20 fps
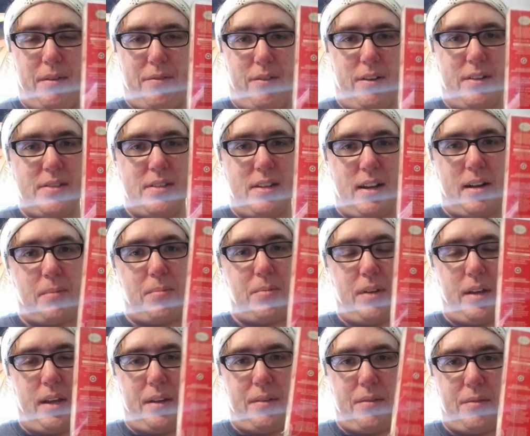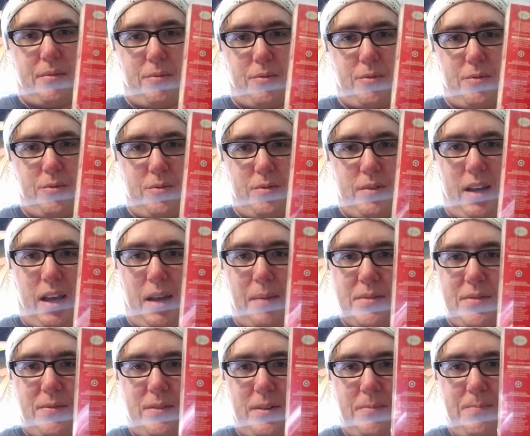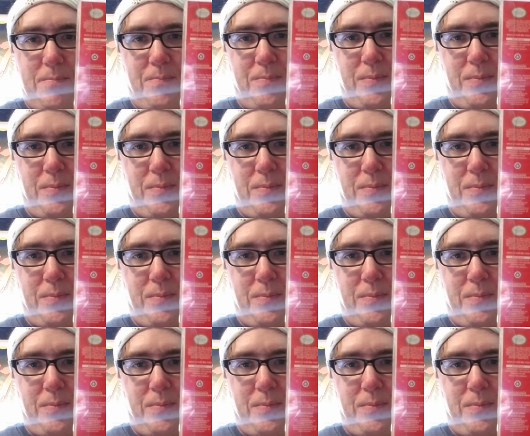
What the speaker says: friends and I are playing through games from.